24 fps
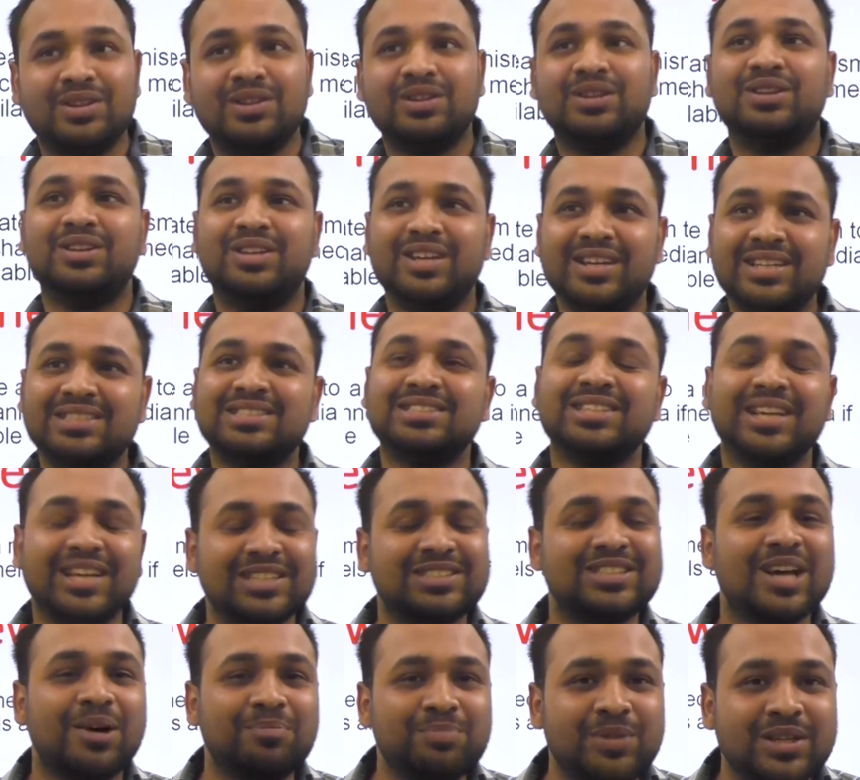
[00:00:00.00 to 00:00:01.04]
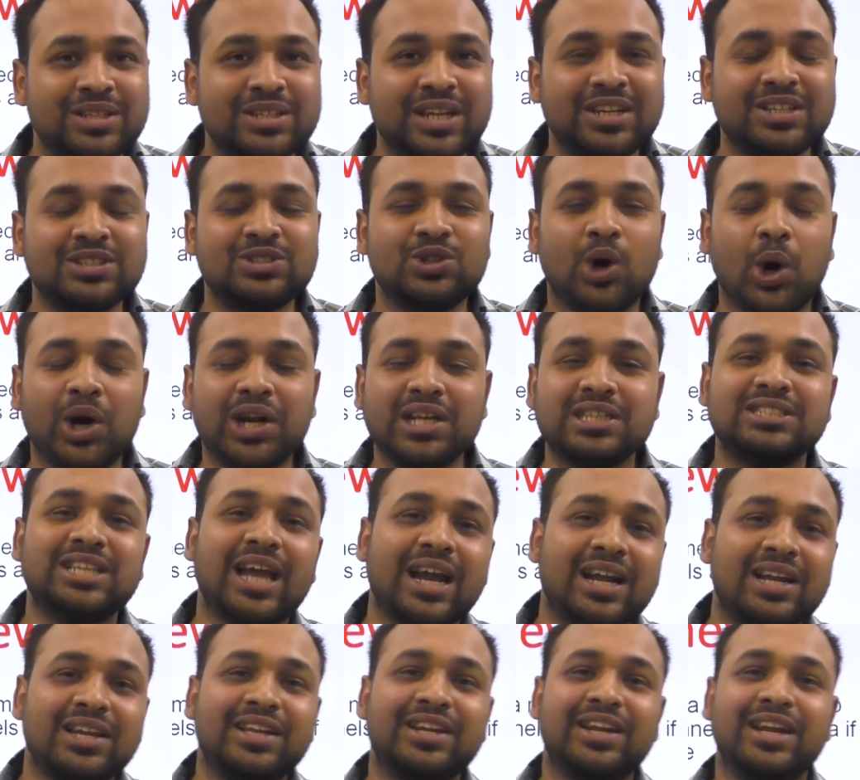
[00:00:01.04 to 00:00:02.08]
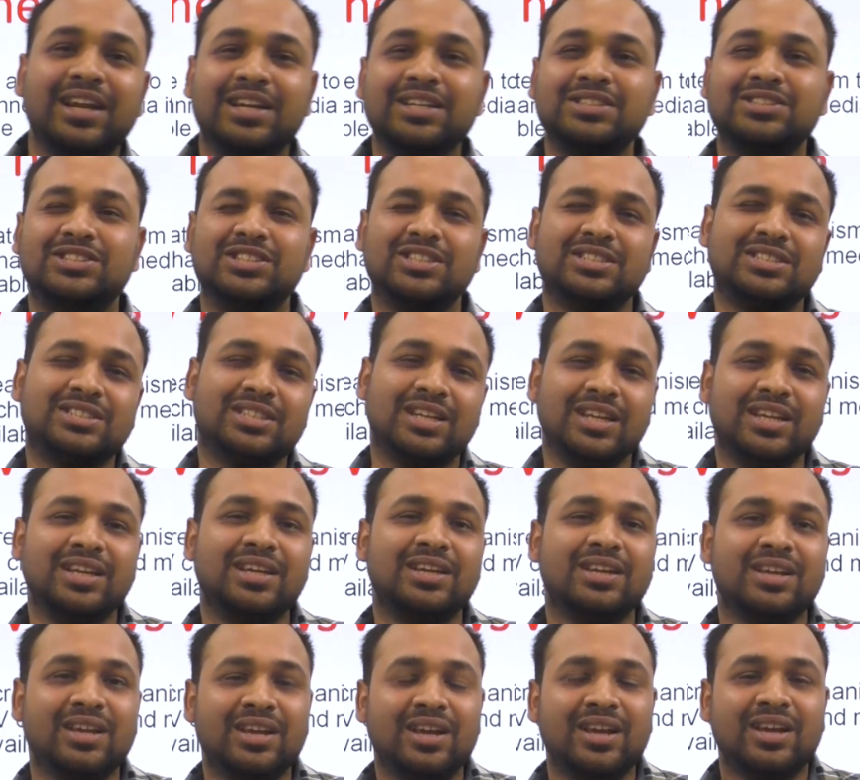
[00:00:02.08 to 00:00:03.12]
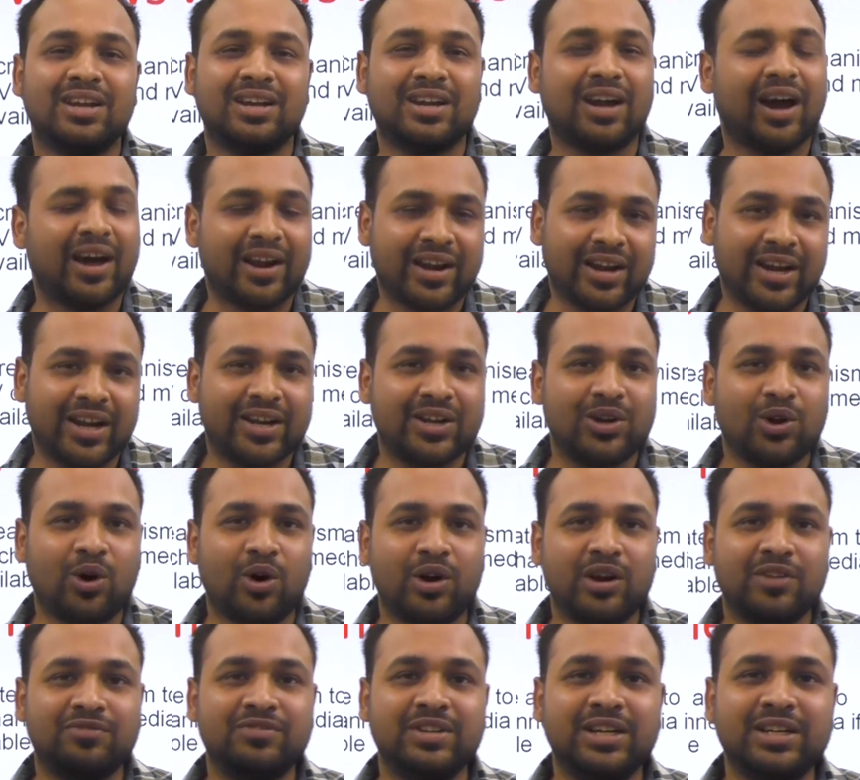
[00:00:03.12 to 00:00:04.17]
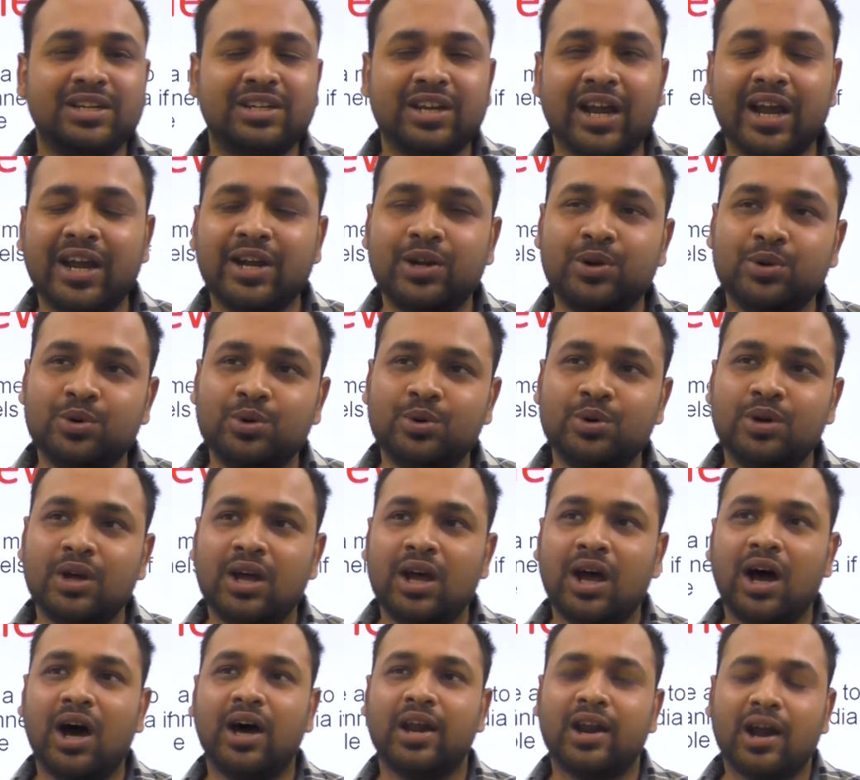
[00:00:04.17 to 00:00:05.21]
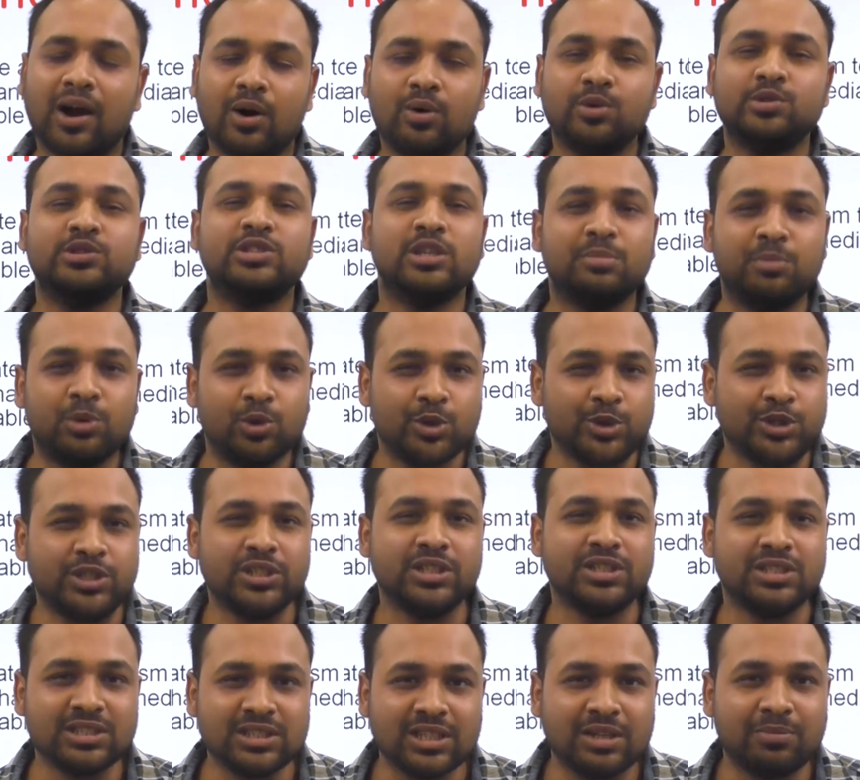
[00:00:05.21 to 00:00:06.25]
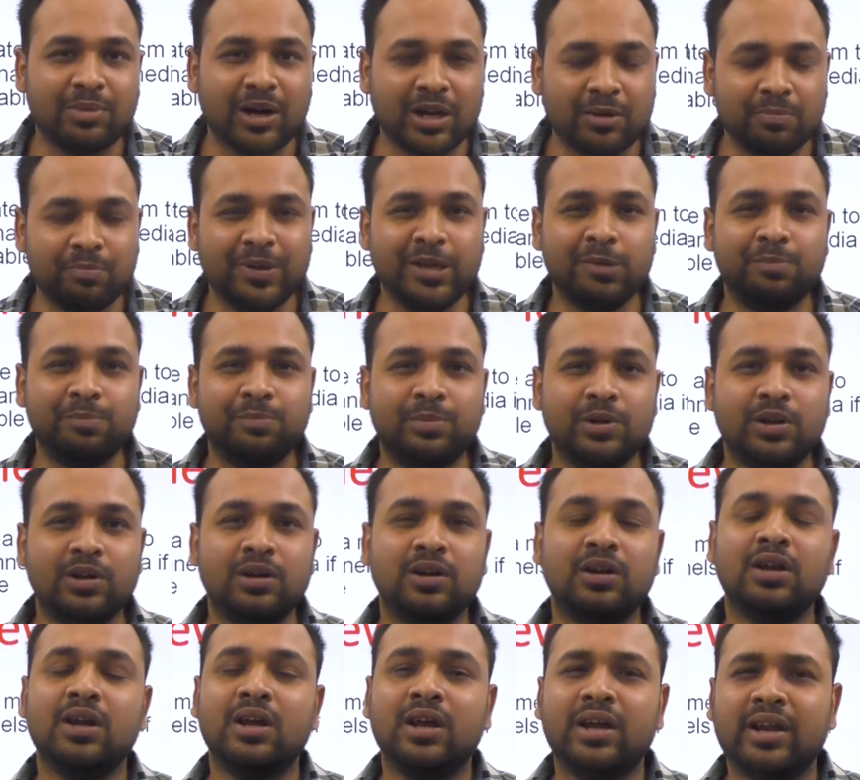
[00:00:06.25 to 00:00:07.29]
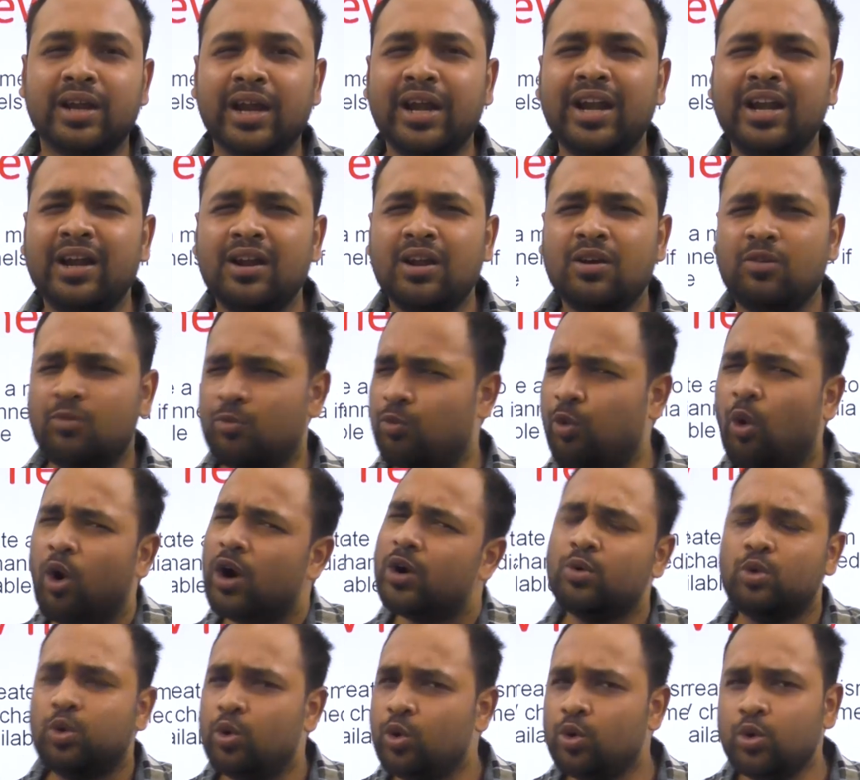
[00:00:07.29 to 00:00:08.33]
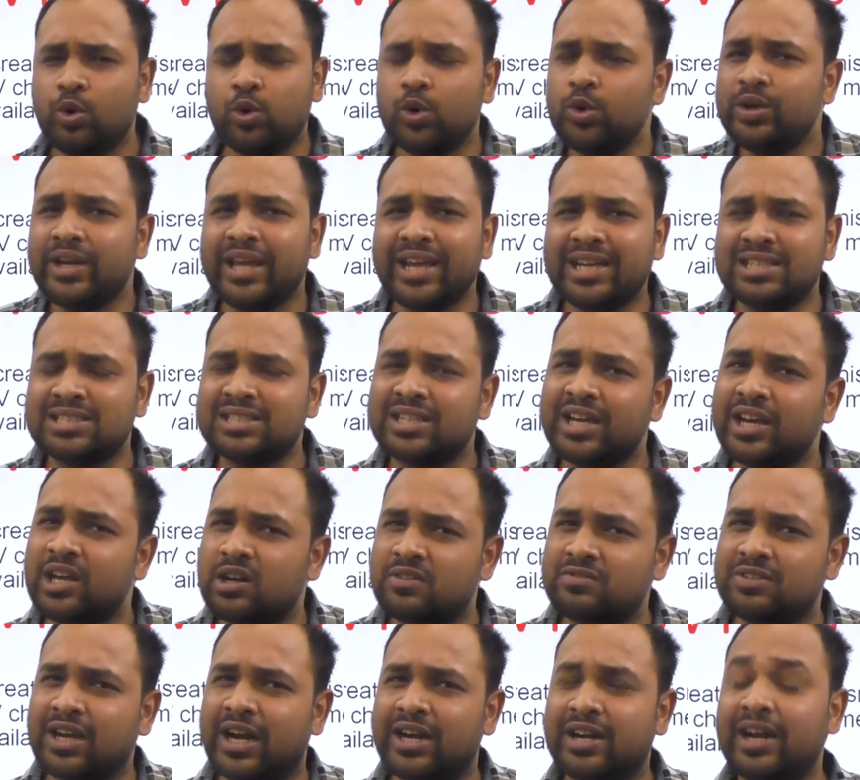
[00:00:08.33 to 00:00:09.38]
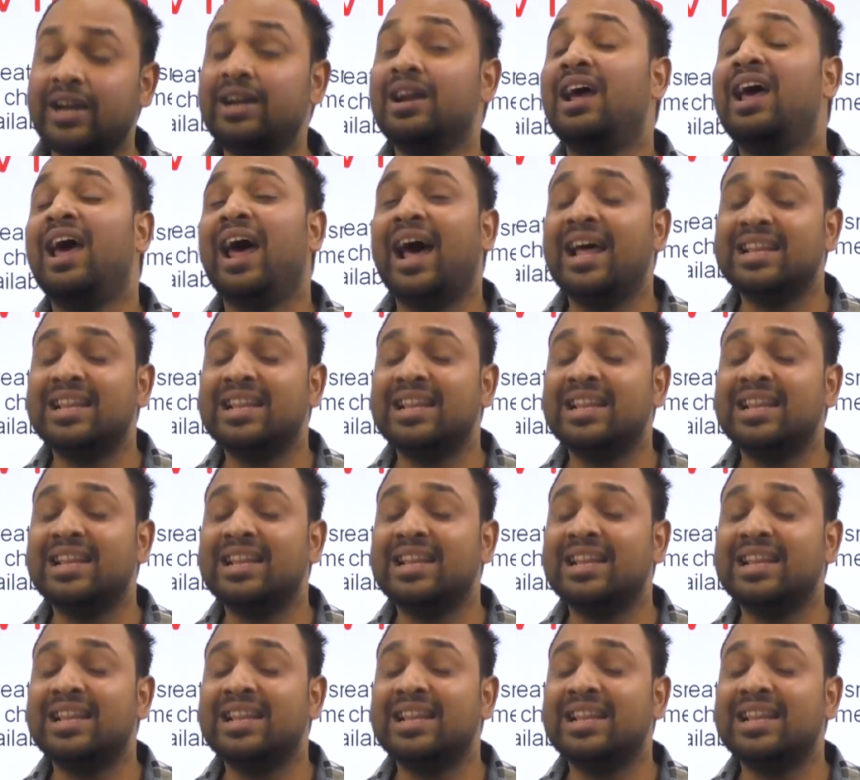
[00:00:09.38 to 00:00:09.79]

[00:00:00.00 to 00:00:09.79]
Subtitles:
they say something that is not exactly religiously correct, or if they try to arouse emotions among people, right? Who takes care of that, right?